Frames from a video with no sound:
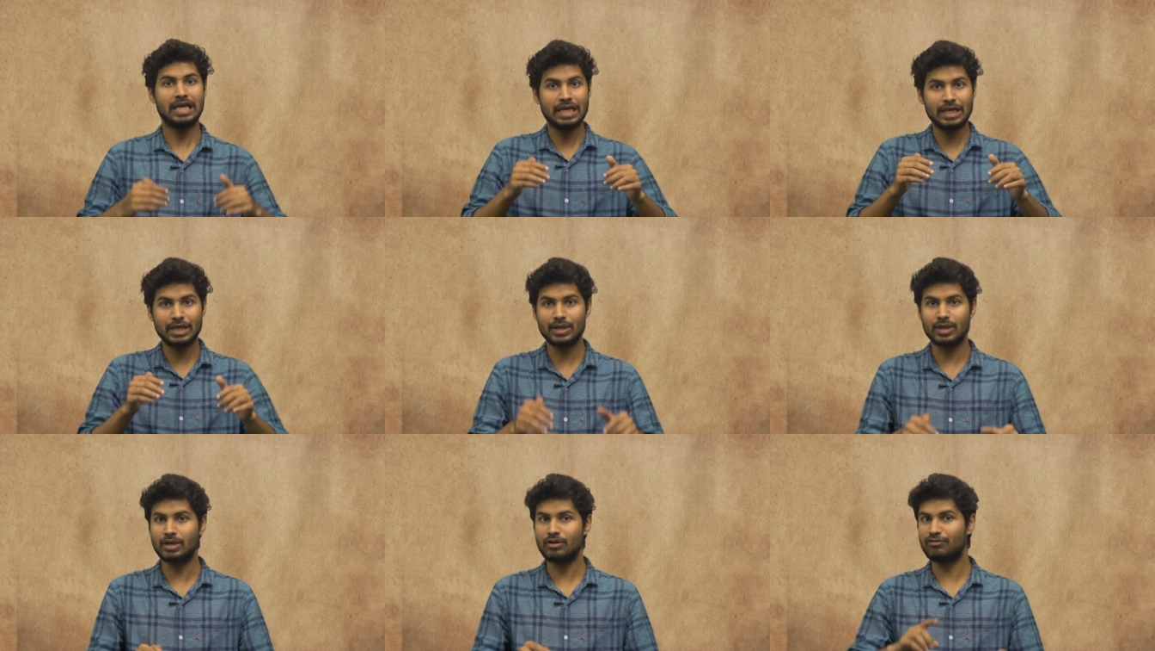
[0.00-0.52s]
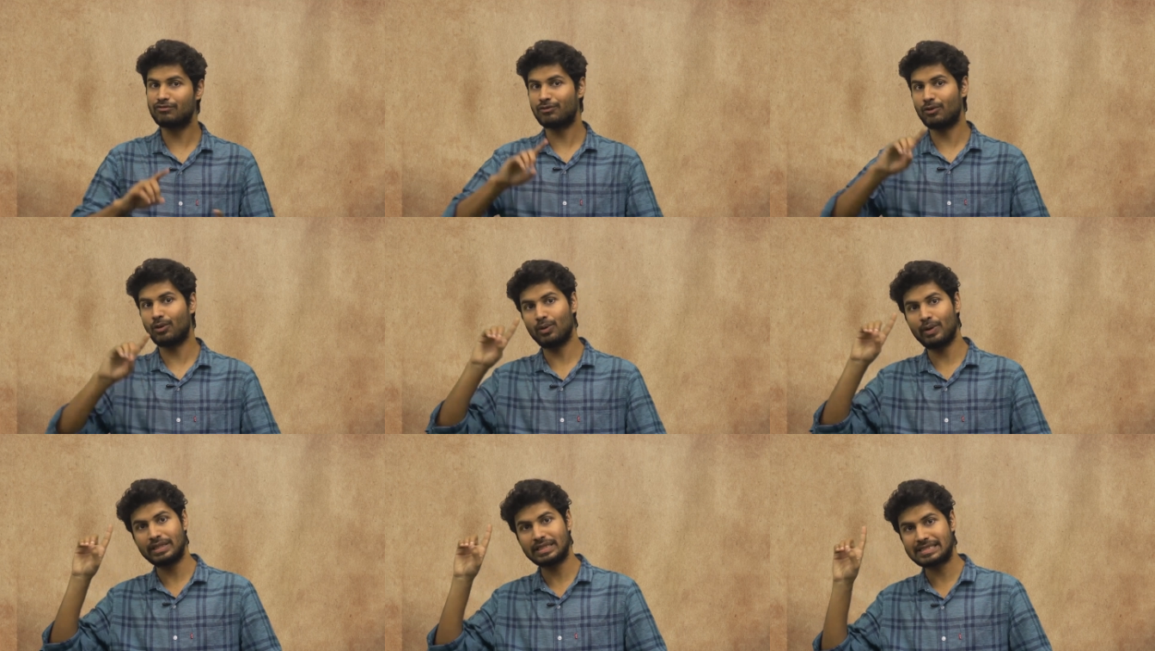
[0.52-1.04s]
Here,
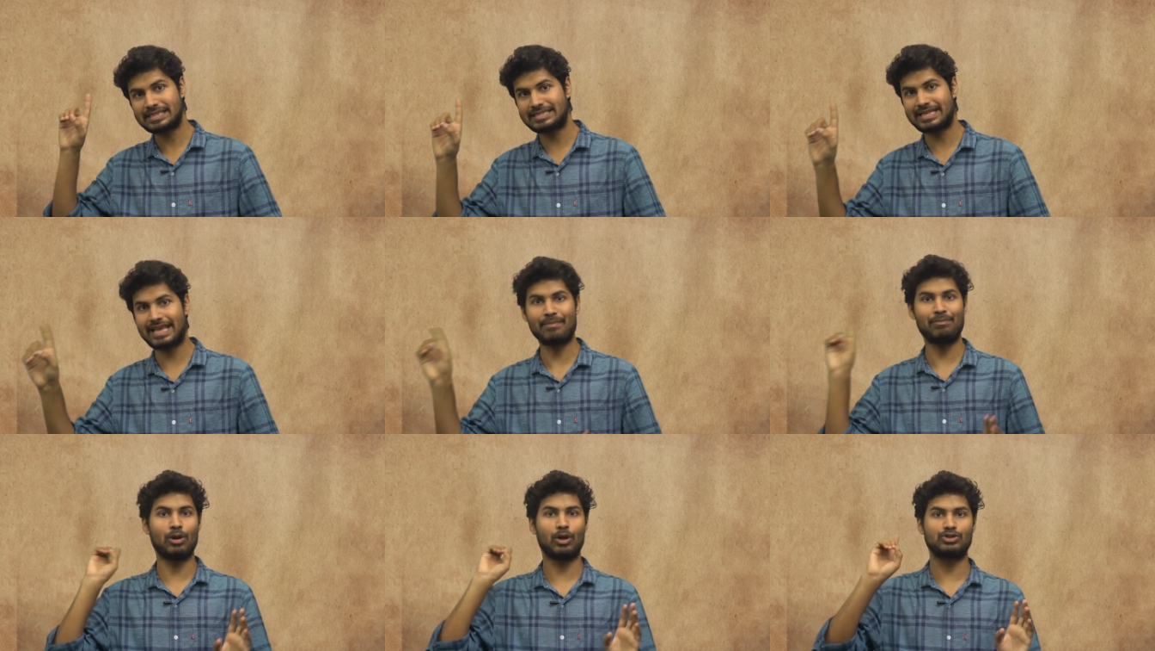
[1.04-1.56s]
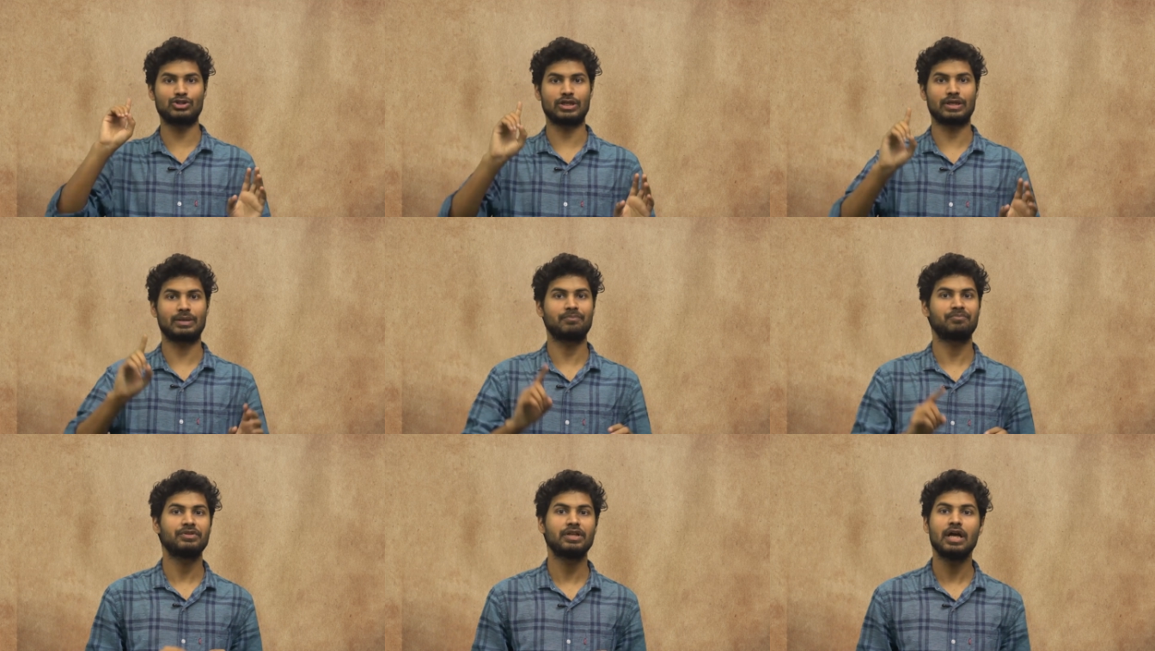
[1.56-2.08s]
following the same logic,
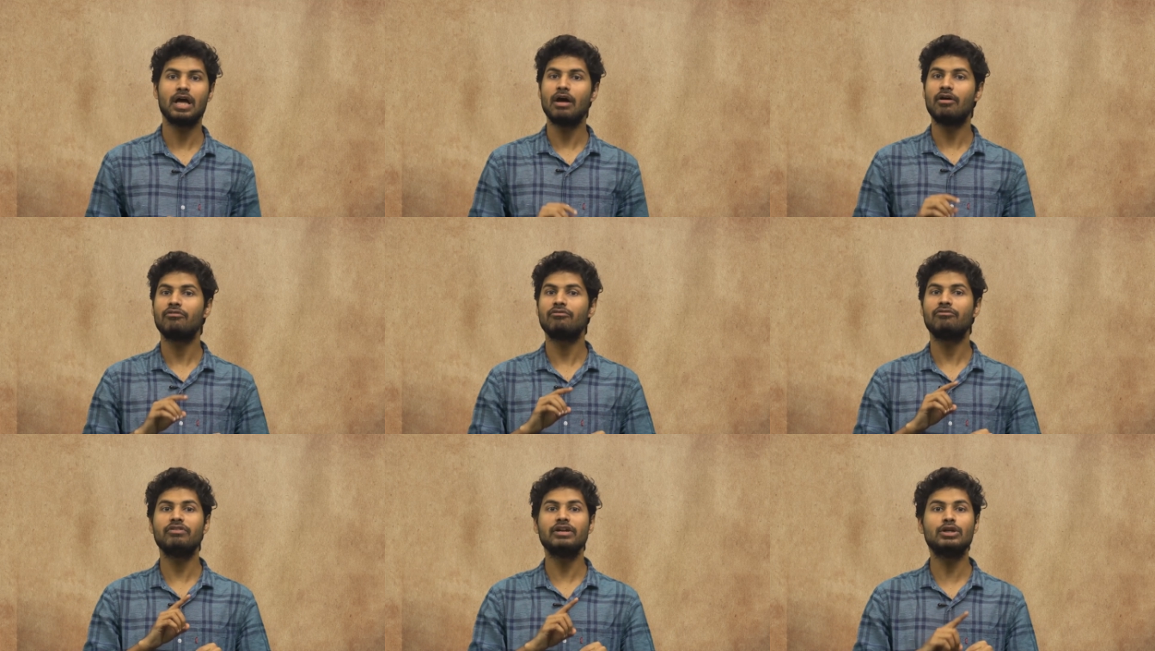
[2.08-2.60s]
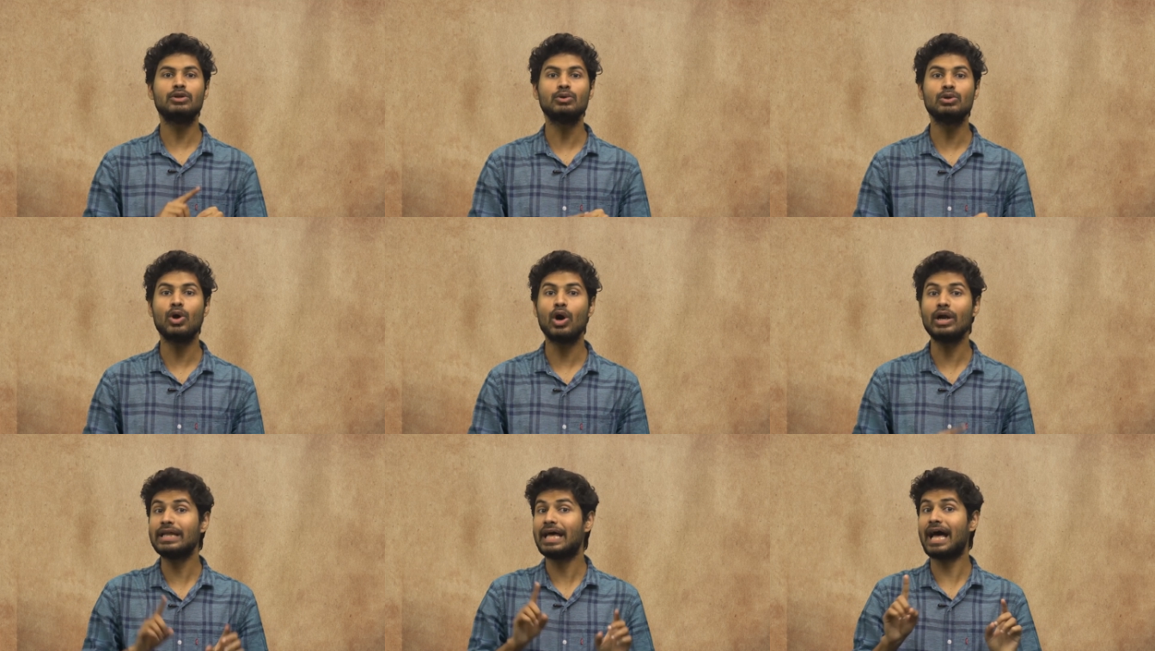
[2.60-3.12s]
we do
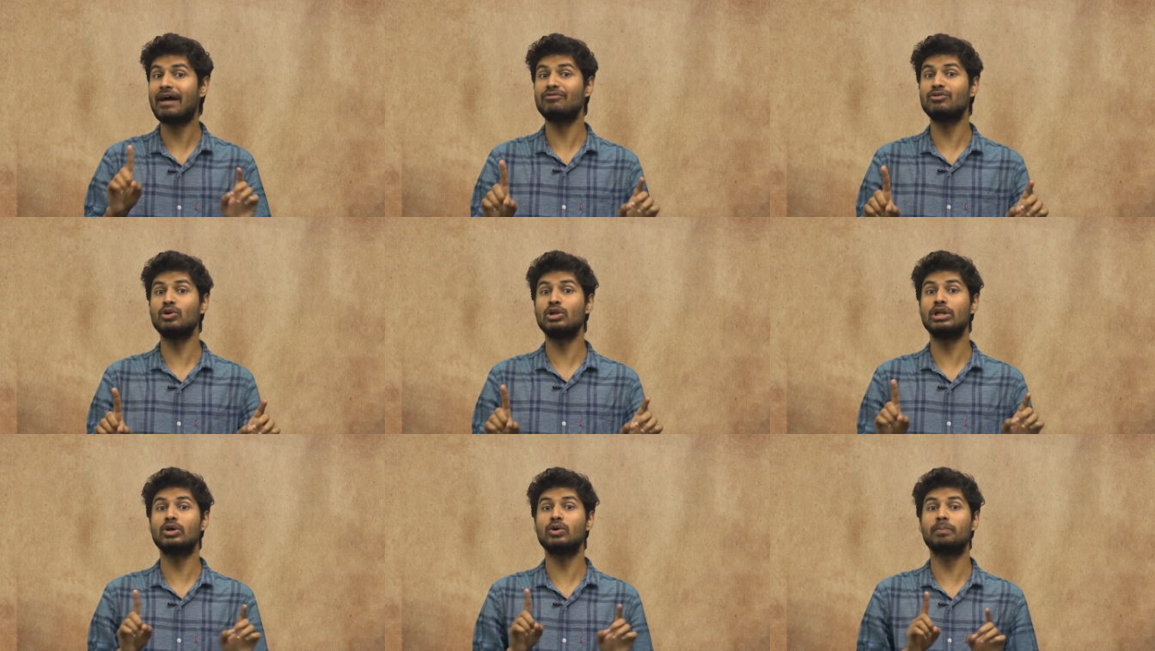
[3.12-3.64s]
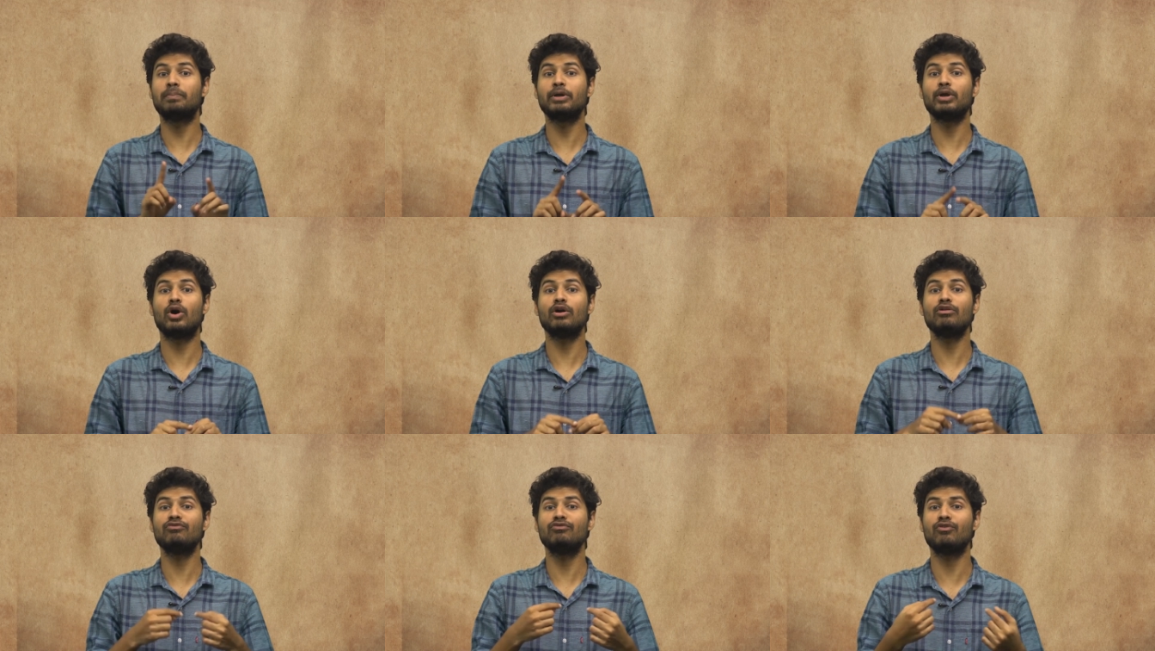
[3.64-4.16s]
not have to look
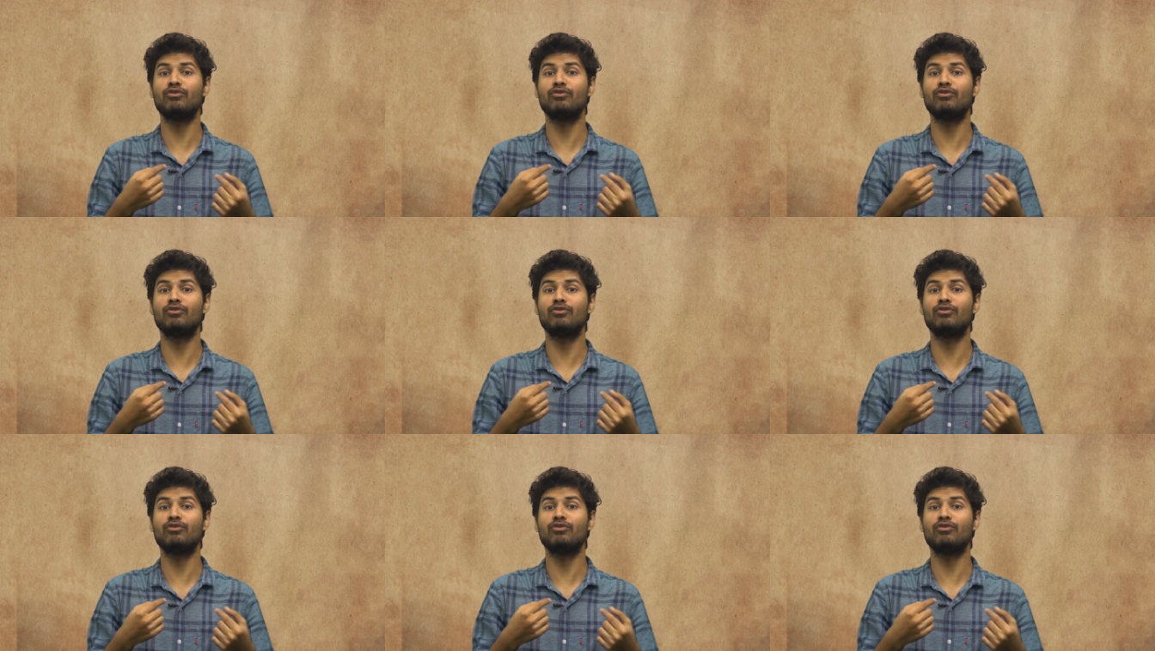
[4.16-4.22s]
beyond